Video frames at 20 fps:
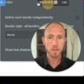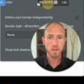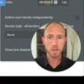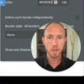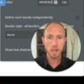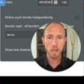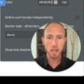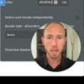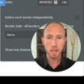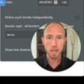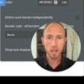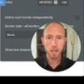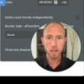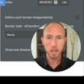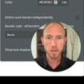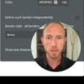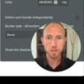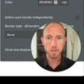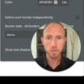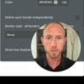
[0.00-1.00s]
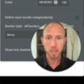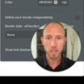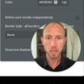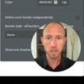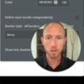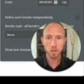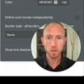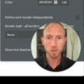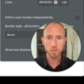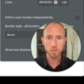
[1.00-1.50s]
And so we got a
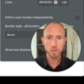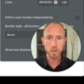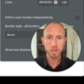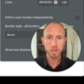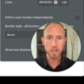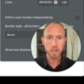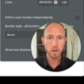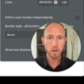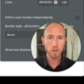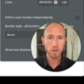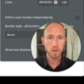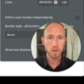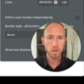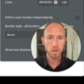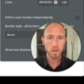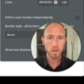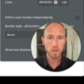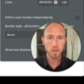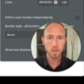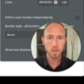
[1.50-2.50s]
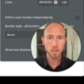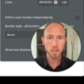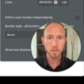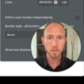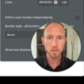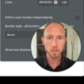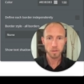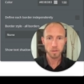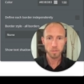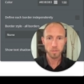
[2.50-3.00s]
close button now. It's
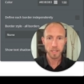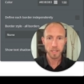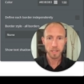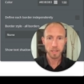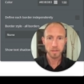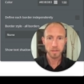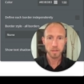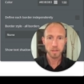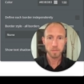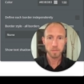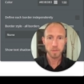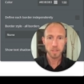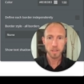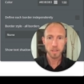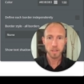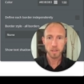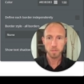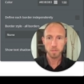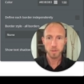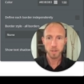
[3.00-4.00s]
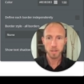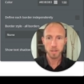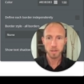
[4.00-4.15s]
a little big it seems like, but